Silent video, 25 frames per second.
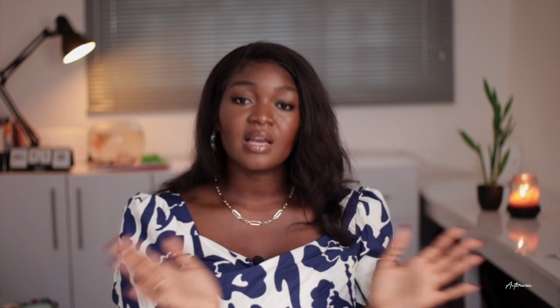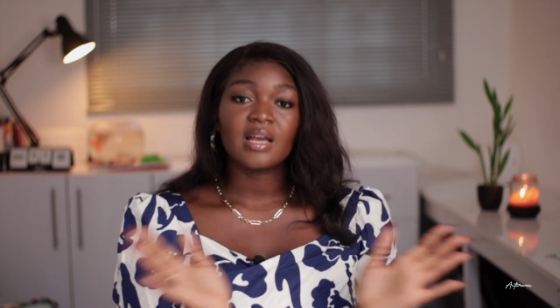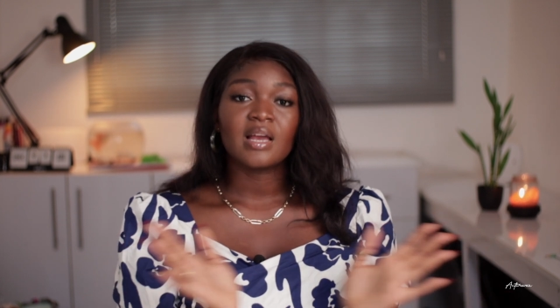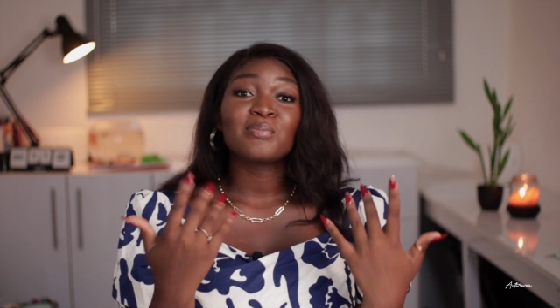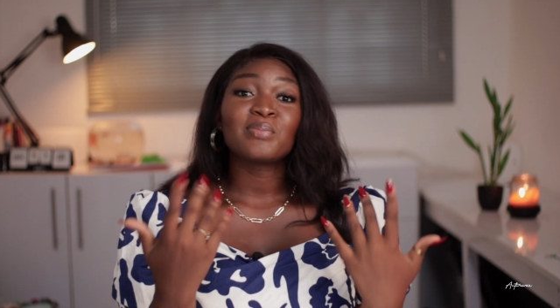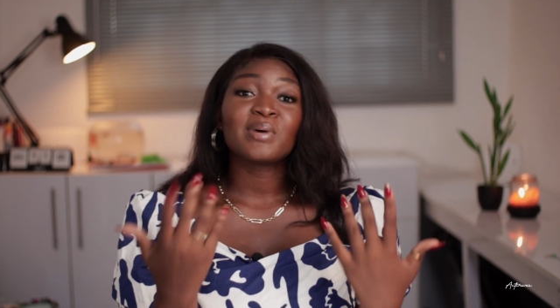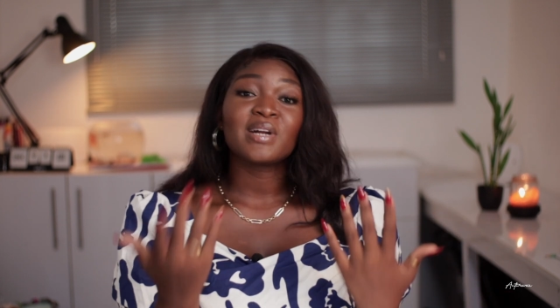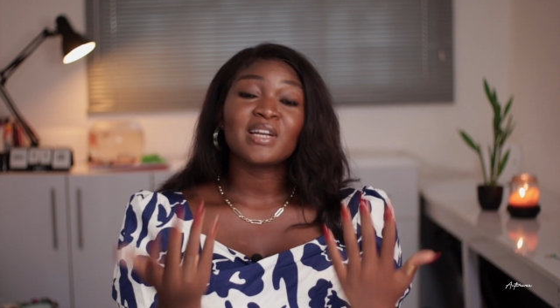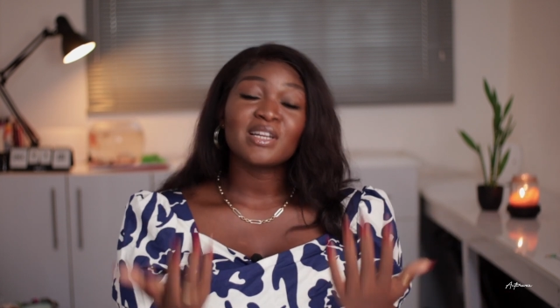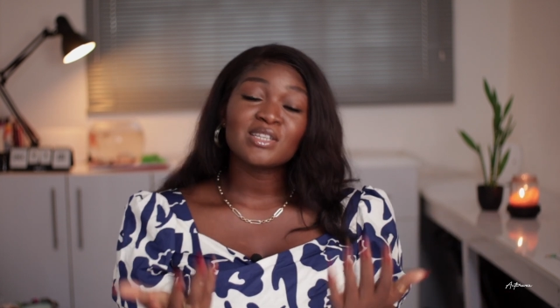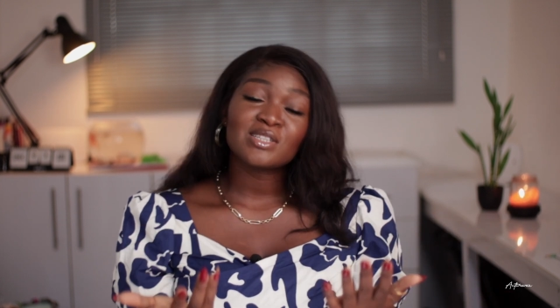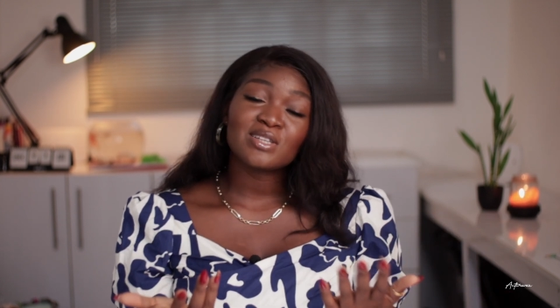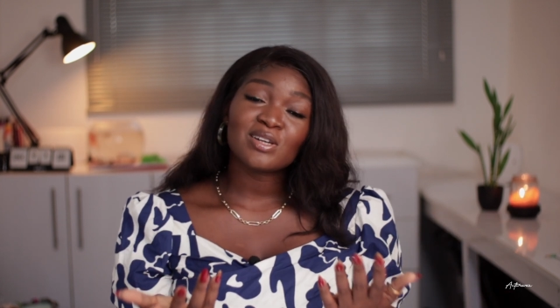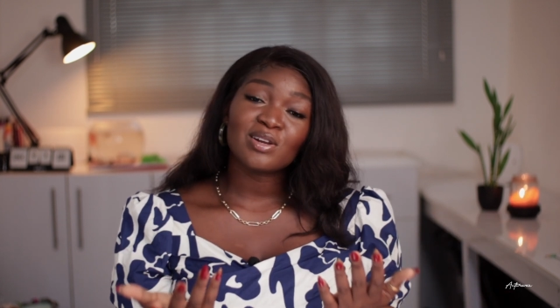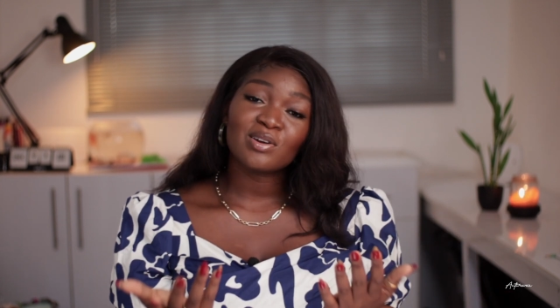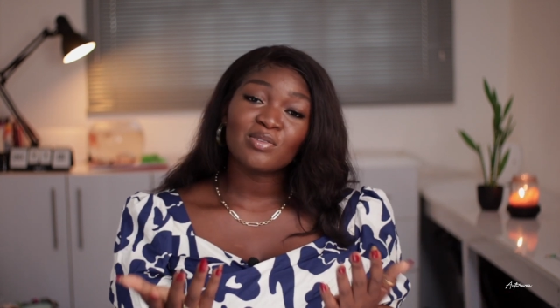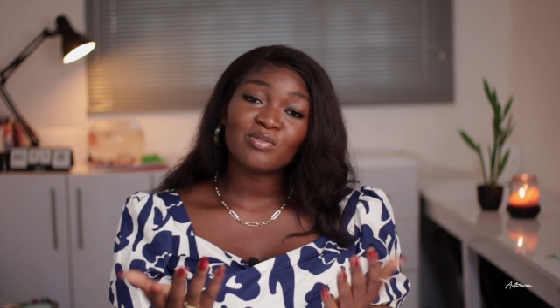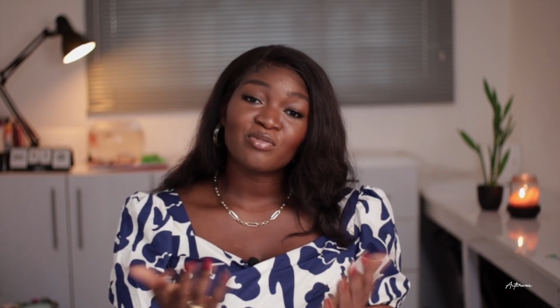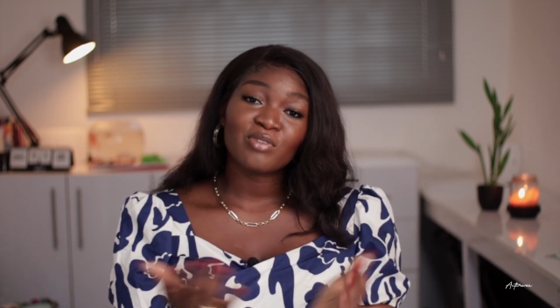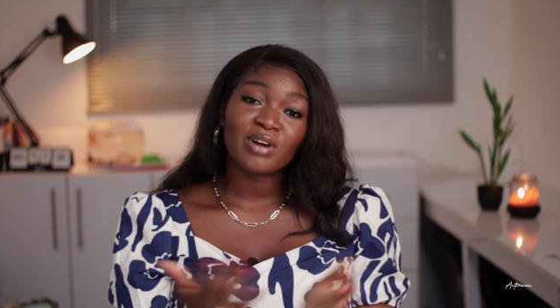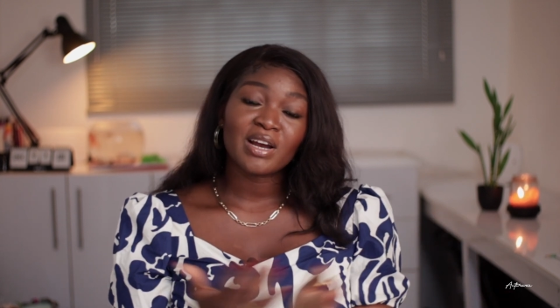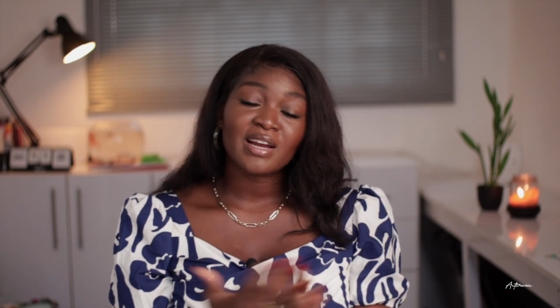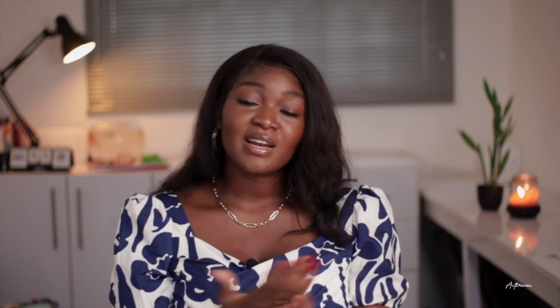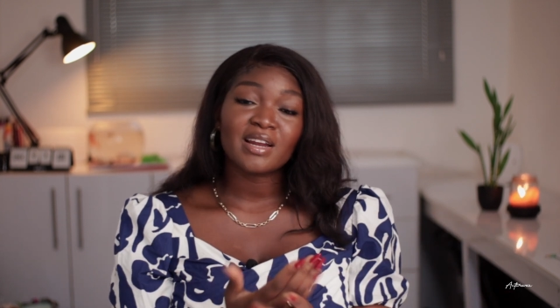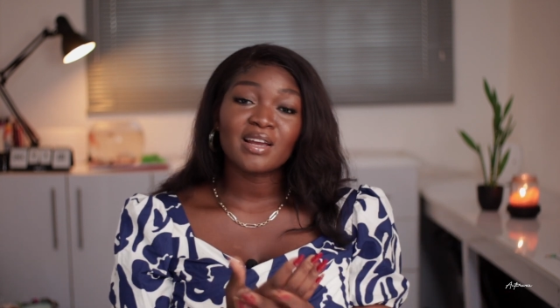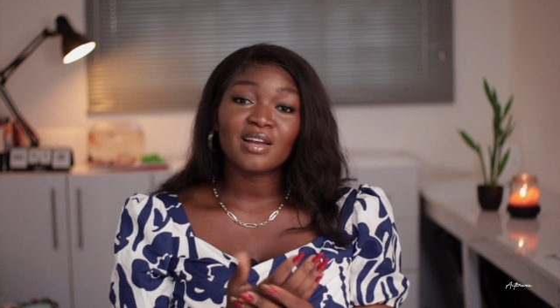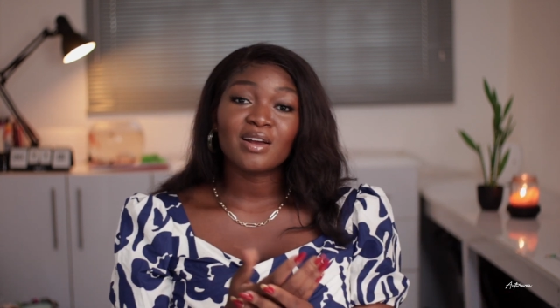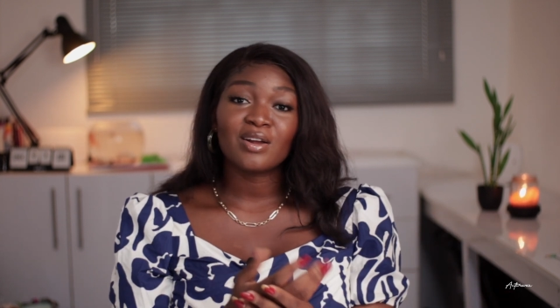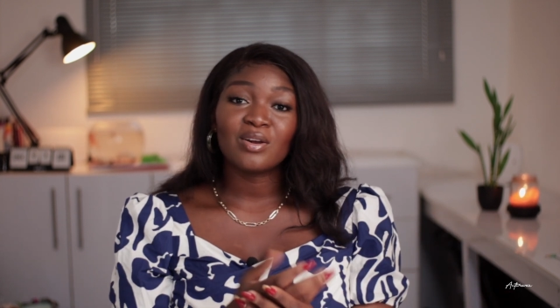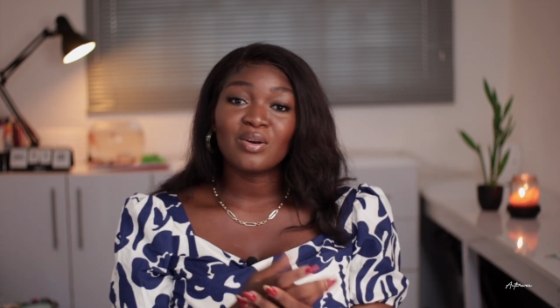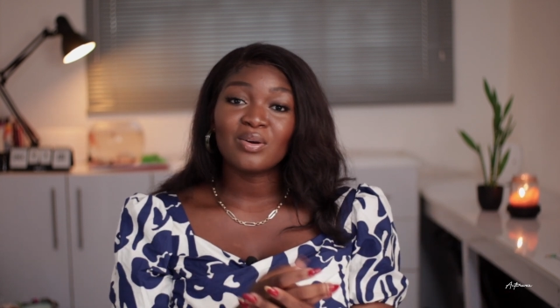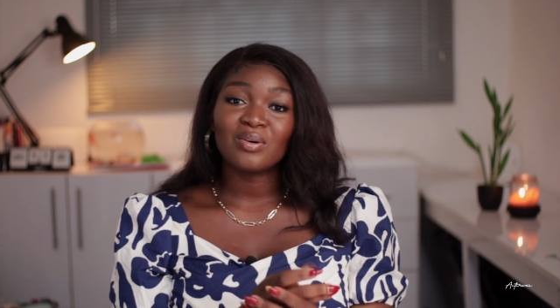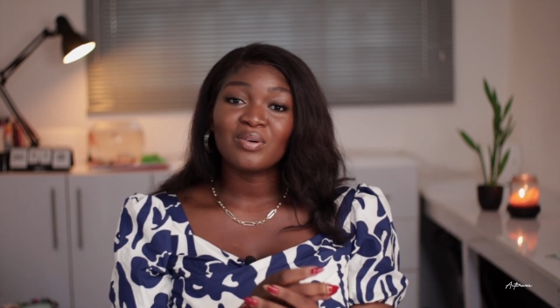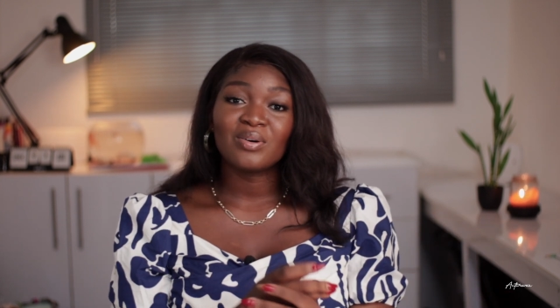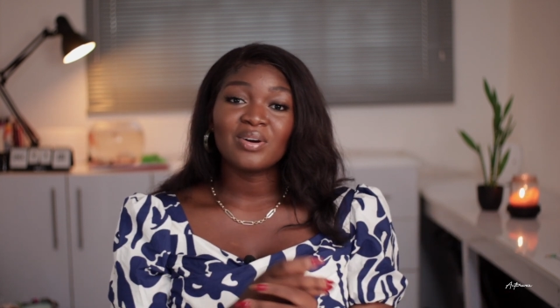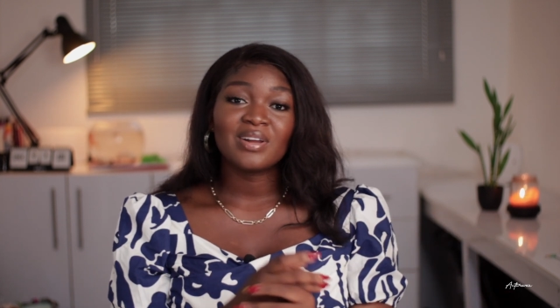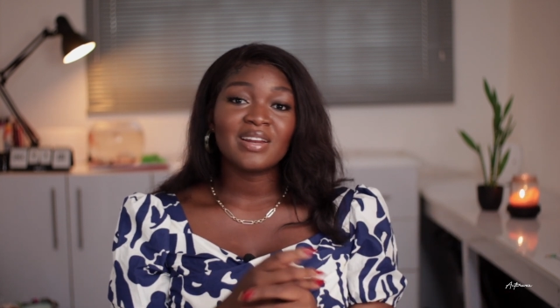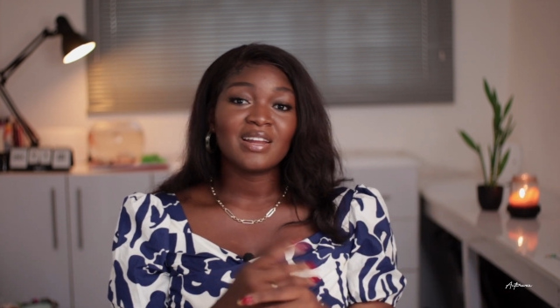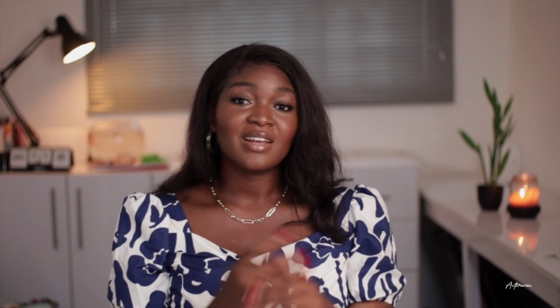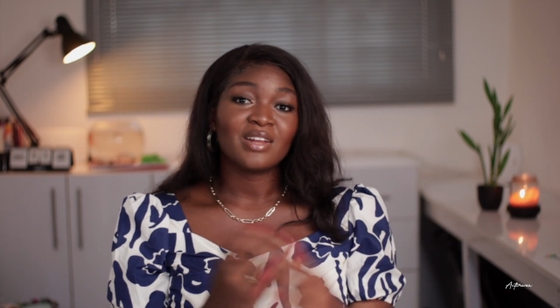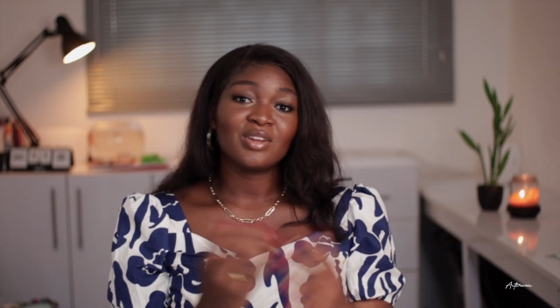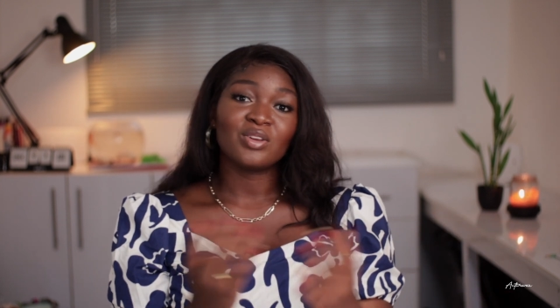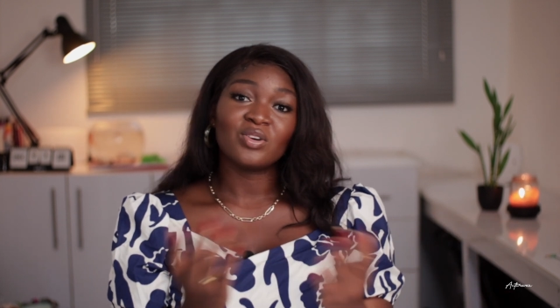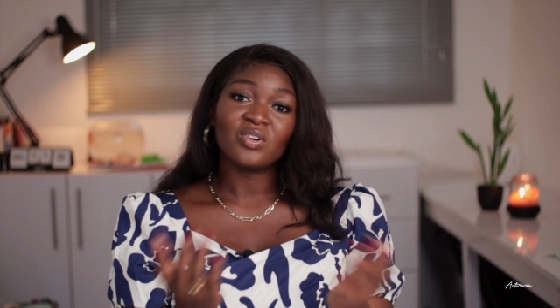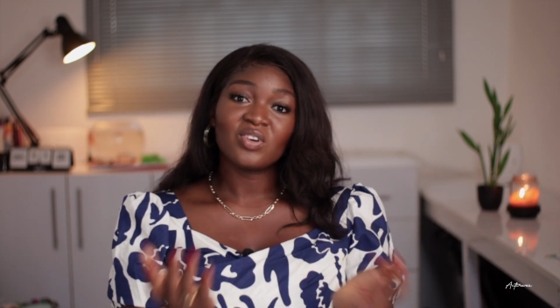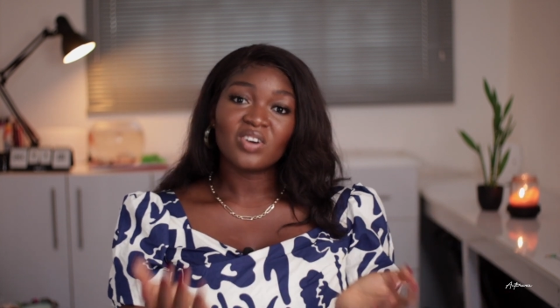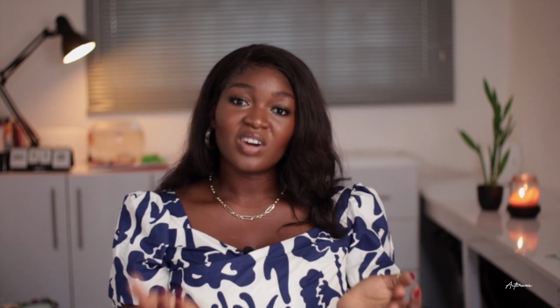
But instead of riding alone in your